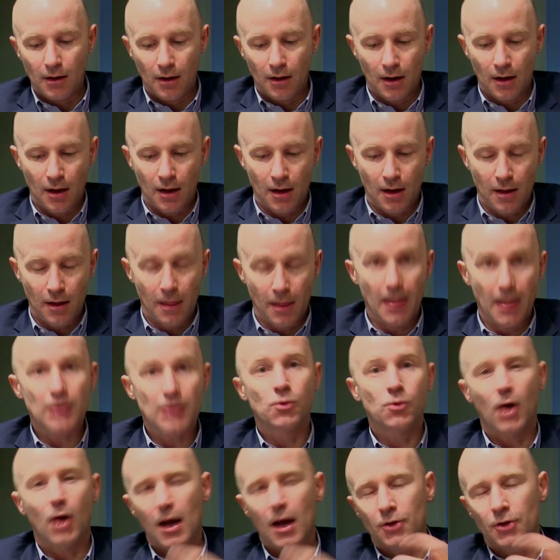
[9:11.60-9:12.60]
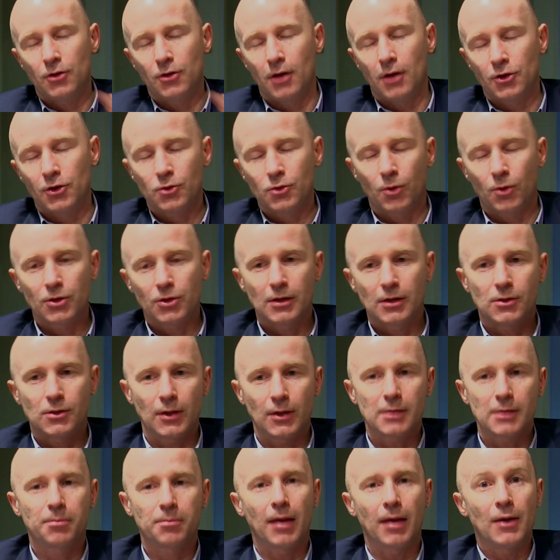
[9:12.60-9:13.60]
And that's why I just wanted
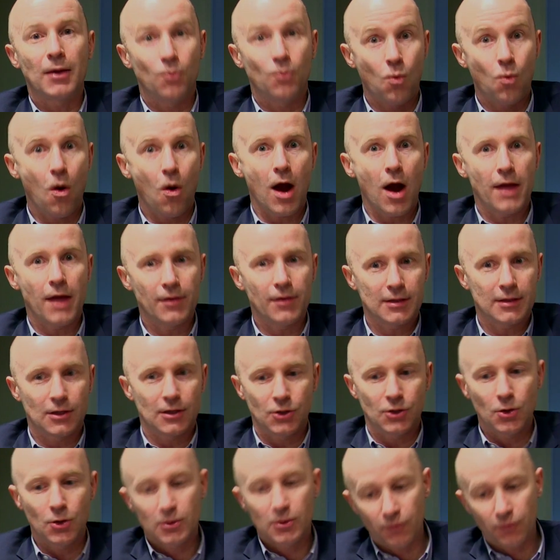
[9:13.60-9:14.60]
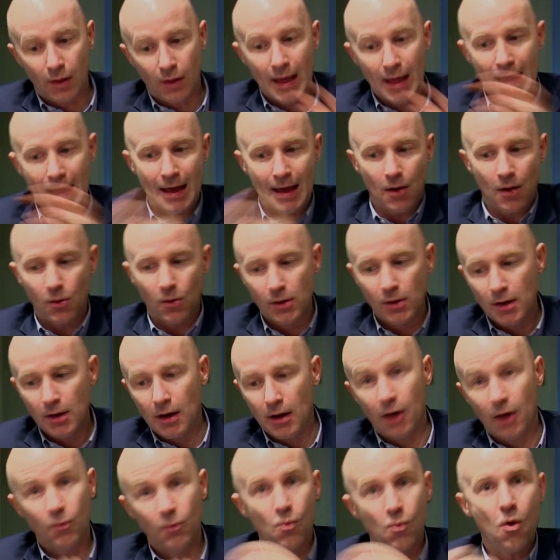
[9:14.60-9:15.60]
to explain why this is useful, how
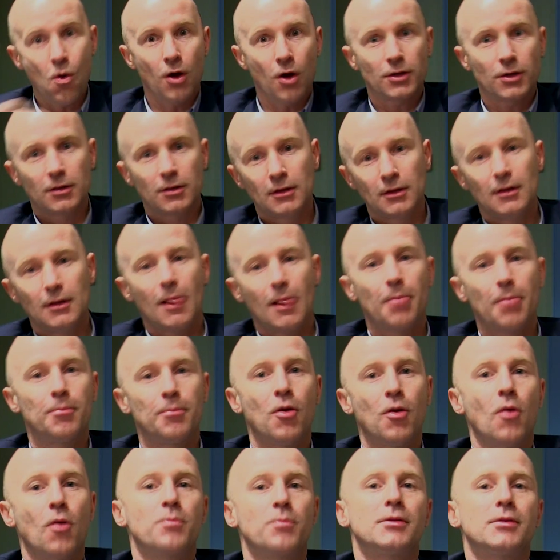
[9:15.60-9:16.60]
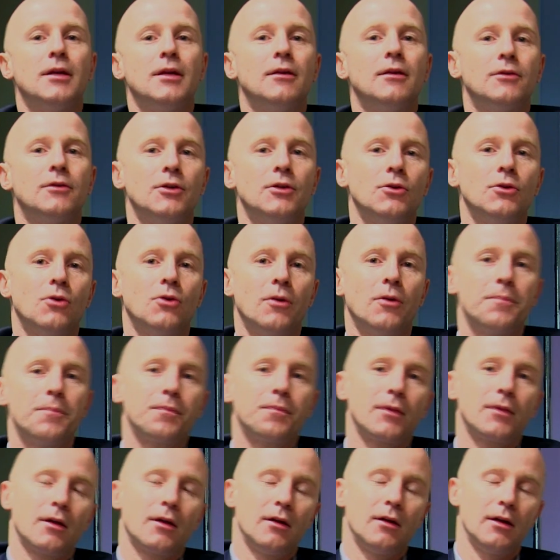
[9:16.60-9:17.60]
and what pops into your
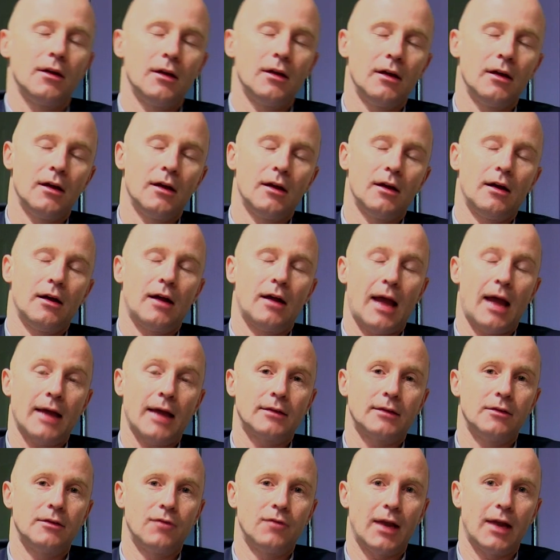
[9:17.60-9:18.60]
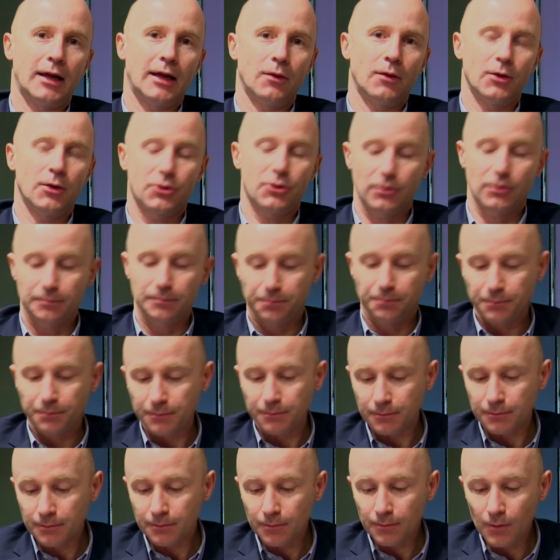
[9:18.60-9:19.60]
active language.
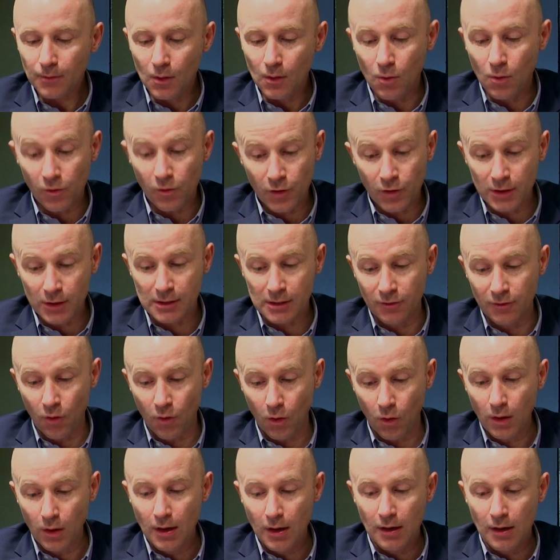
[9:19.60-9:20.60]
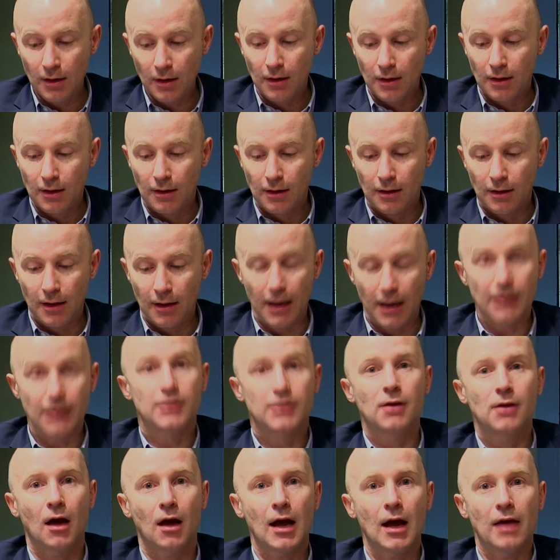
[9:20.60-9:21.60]
Well, first of all,
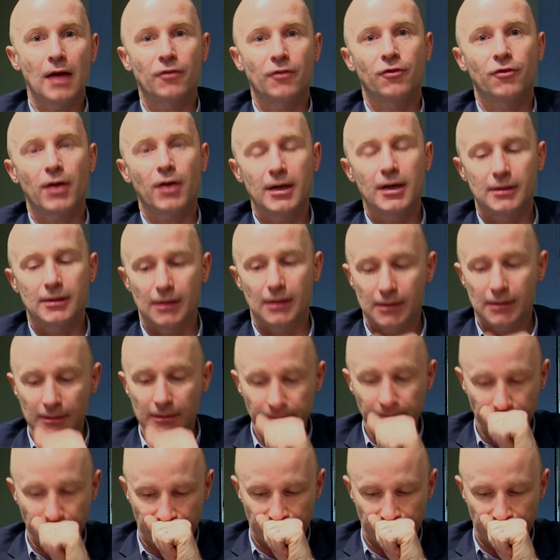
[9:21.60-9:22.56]
entire phrases.